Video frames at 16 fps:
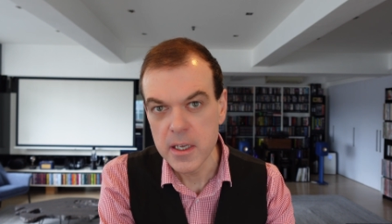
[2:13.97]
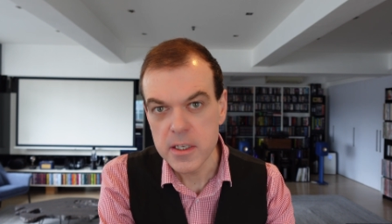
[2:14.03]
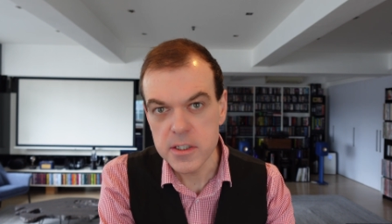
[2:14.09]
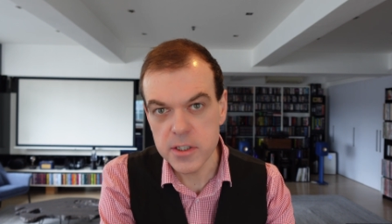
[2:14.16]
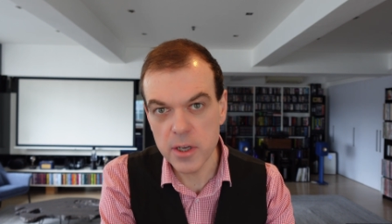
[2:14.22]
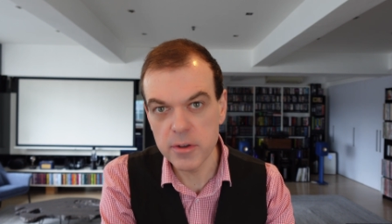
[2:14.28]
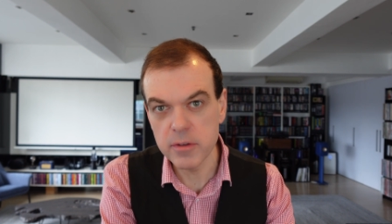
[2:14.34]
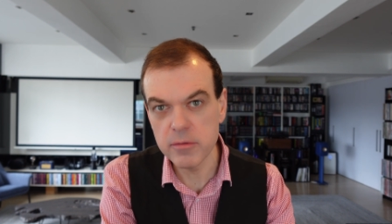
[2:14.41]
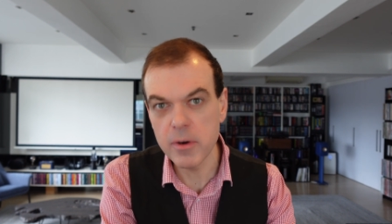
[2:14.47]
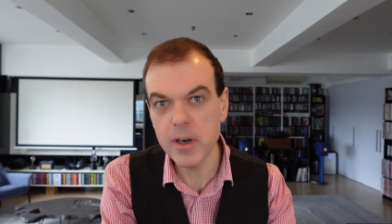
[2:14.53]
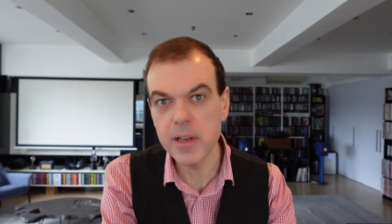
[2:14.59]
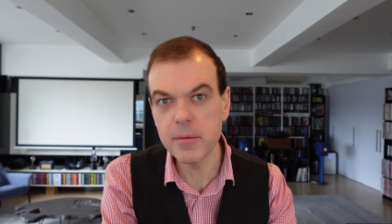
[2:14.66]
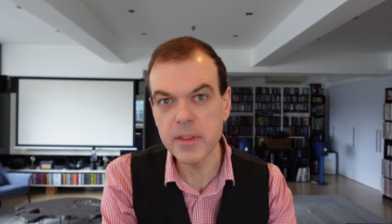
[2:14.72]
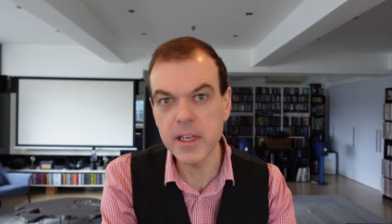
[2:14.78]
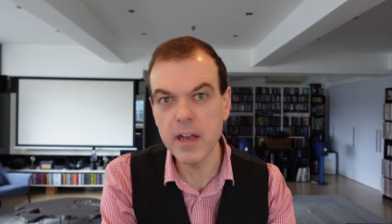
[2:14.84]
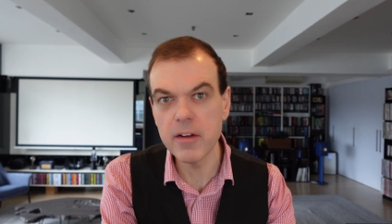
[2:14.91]
So the
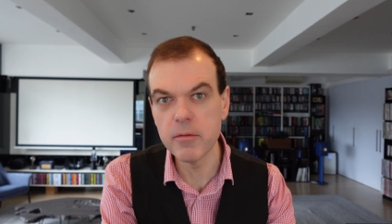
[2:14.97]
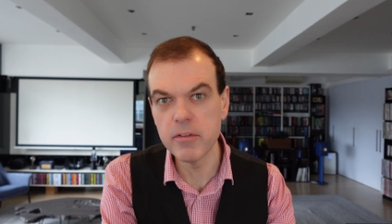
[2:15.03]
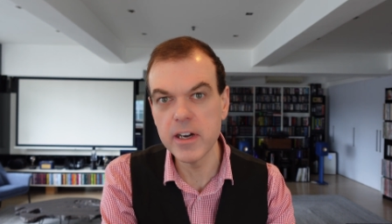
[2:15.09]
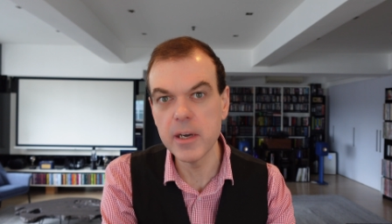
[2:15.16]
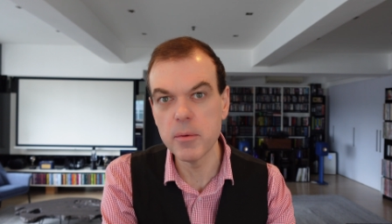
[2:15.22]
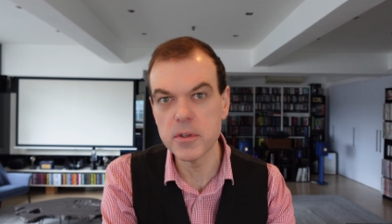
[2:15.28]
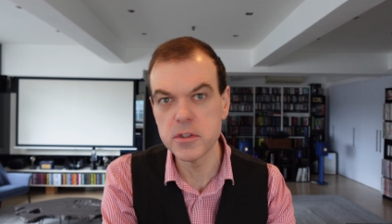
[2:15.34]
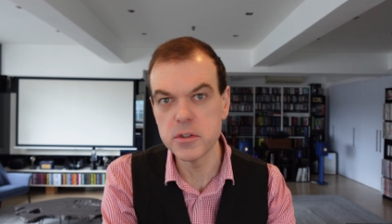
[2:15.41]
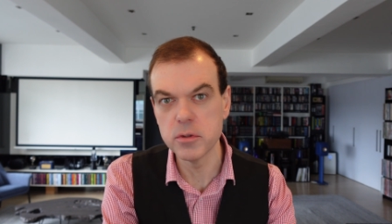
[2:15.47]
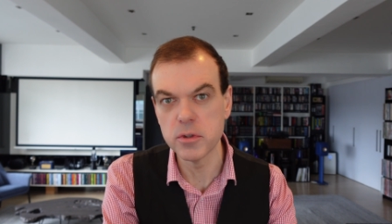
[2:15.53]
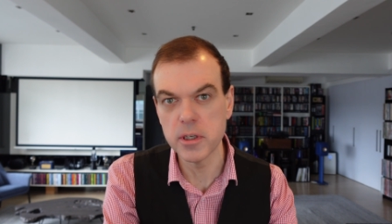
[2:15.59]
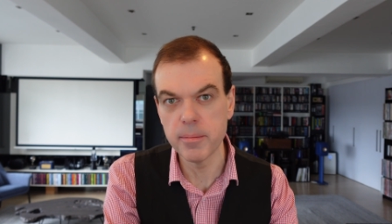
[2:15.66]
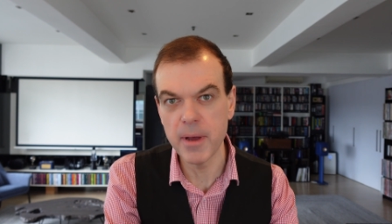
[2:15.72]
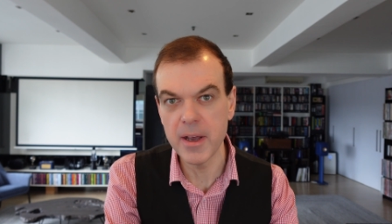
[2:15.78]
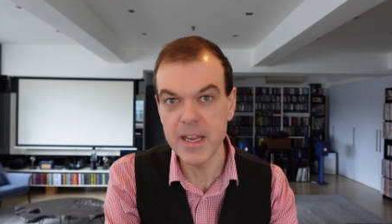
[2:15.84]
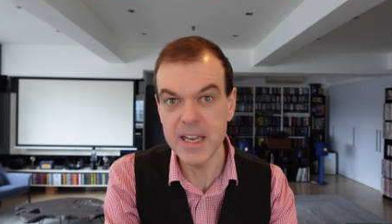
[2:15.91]
one thing I really want to talk
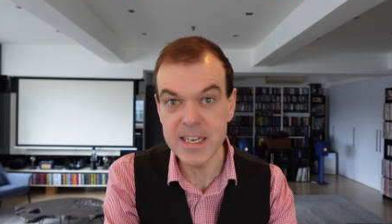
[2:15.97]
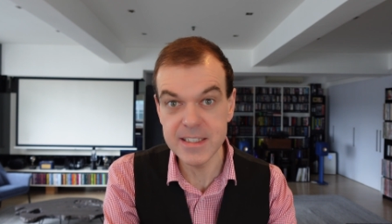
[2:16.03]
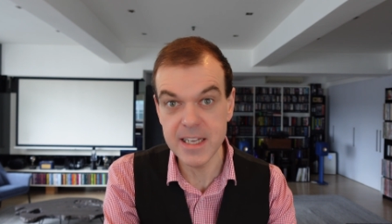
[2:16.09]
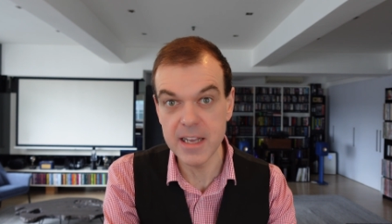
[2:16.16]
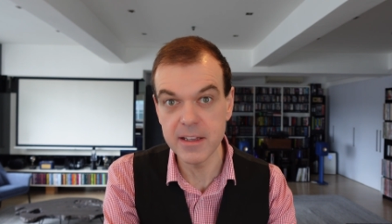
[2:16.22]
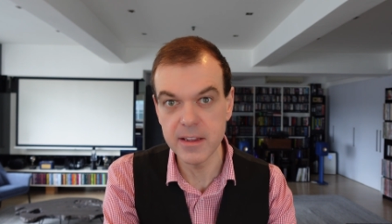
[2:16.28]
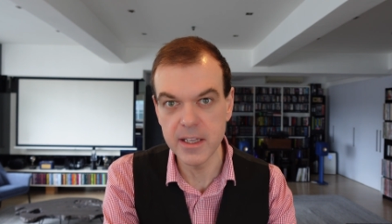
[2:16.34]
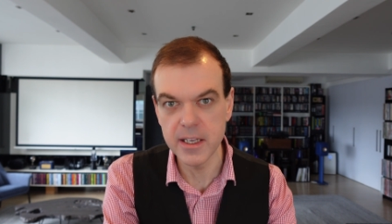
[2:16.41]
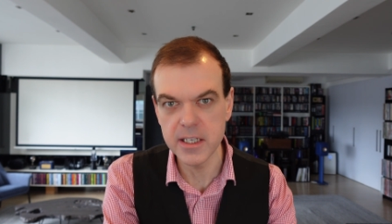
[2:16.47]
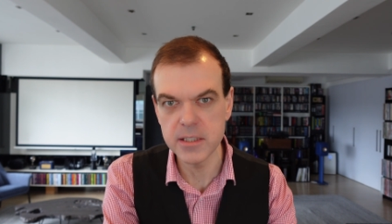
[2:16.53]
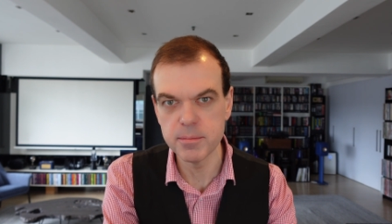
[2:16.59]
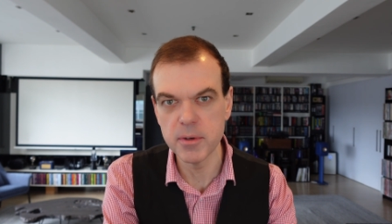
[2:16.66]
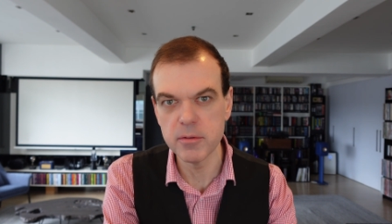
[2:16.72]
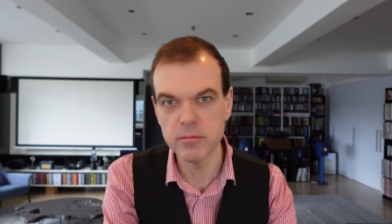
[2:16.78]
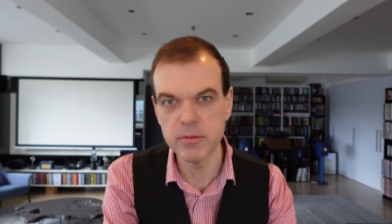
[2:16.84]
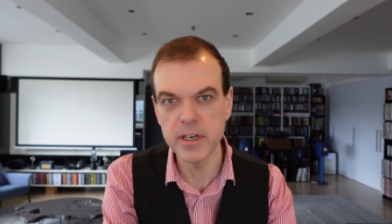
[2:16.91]
about is ethics,
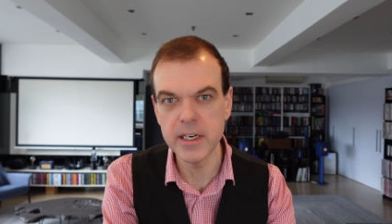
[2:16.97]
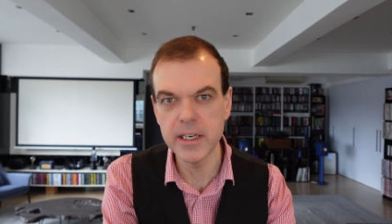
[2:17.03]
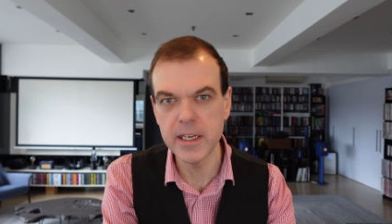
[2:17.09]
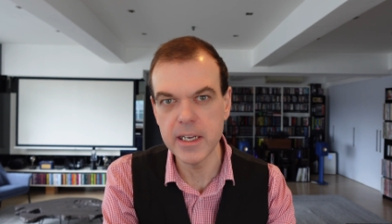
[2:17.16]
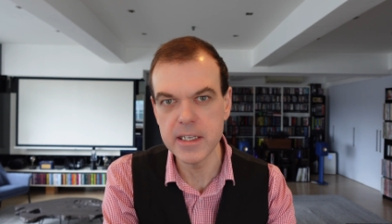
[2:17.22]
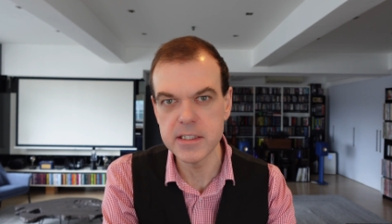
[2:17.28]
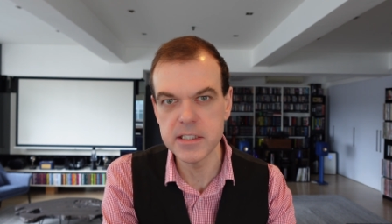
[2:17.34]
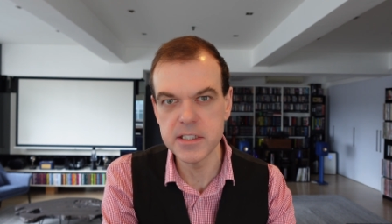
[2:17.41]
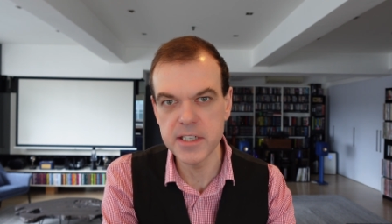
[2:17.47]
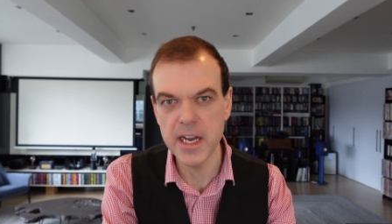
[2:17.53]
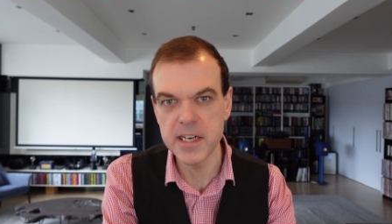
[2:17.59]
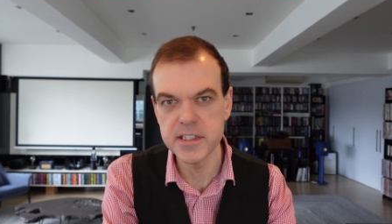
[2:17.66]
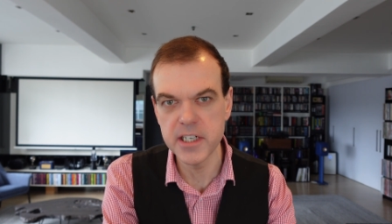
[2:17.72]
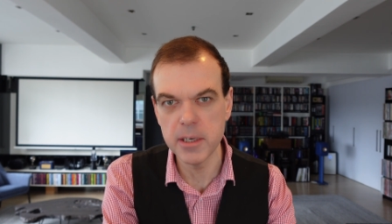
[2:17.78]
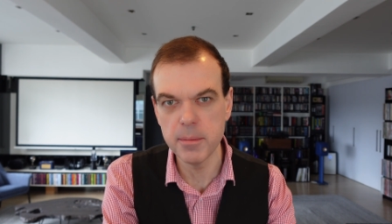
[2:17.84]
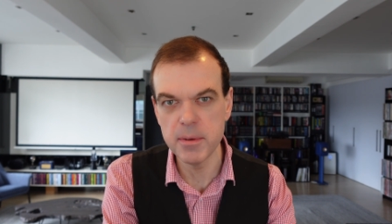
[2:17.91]
but really it's
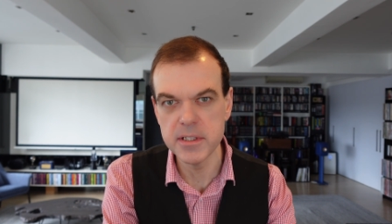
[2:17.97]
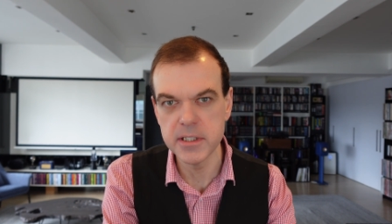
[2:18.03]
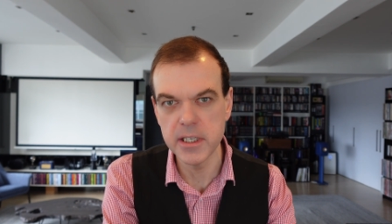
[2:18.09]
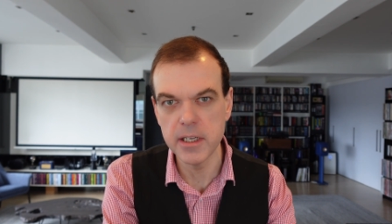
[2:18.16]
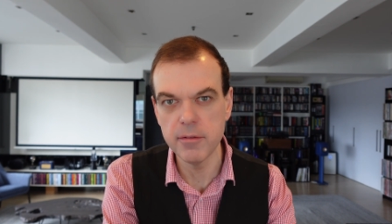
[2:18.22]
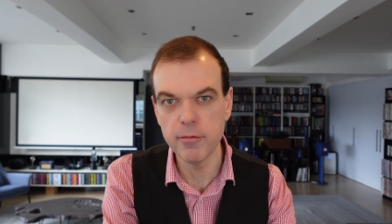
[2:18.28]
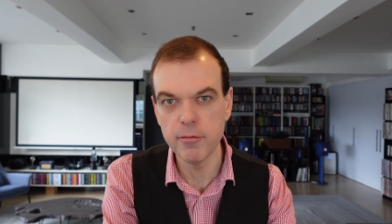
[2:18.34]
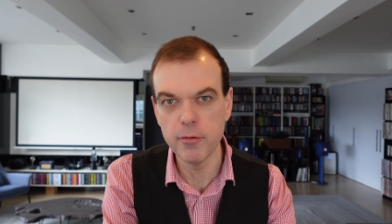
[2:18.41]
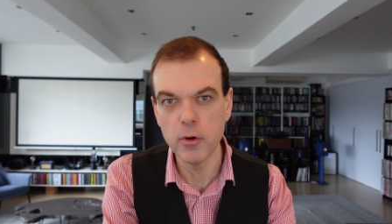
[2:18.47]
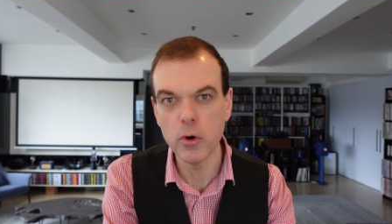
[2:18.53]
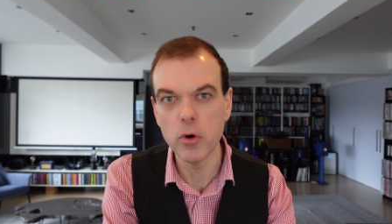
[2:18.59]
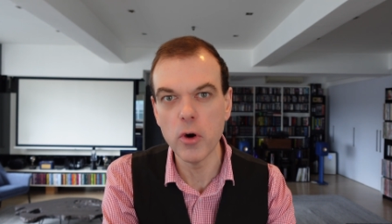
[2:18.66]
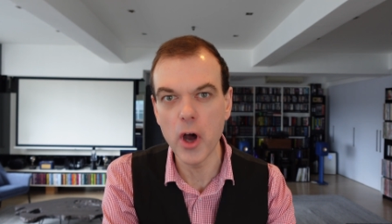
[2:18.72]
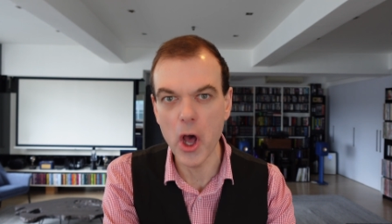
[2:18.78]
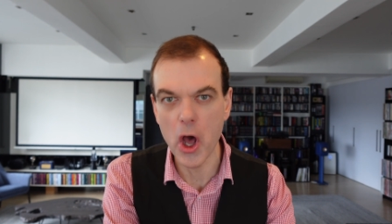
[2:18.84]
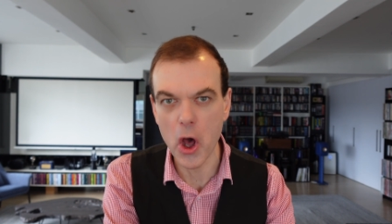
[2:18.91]
ChatGPT
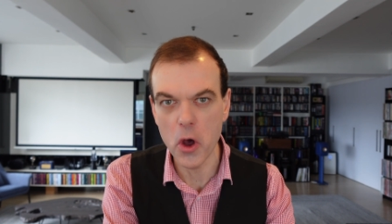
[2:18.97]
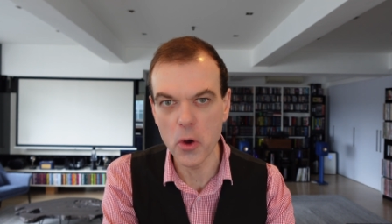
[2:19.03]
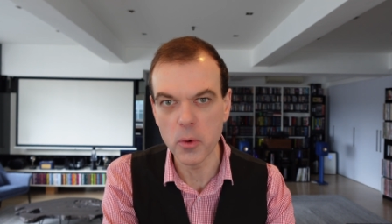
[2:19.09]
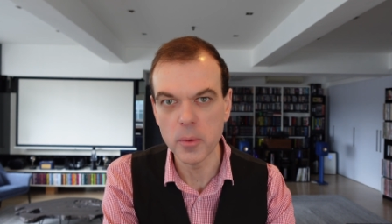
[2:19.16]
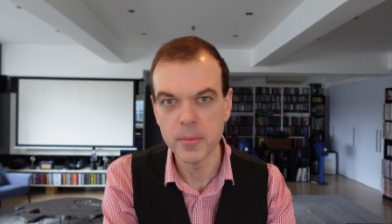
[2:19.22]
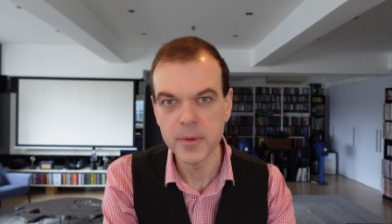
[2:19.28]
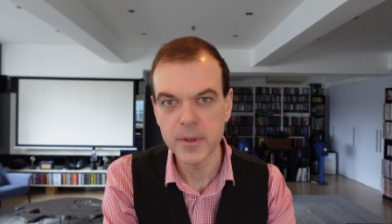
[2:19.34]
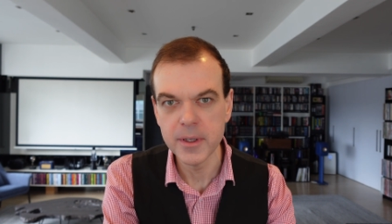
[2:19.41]
4o.